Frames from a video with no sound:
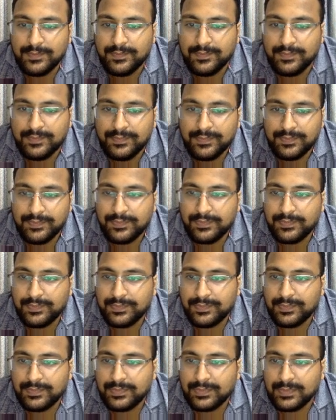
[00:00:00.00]

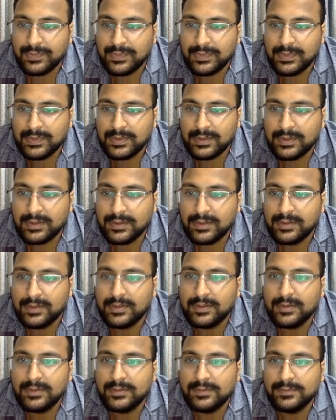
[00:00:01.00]

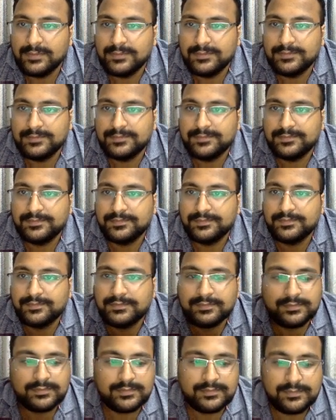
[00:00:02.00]

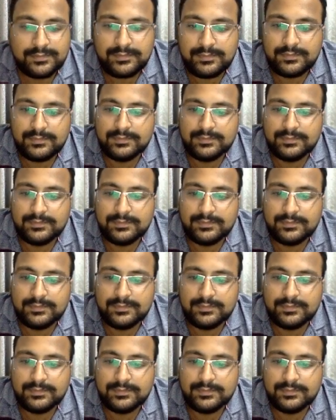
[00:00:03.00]
(silence)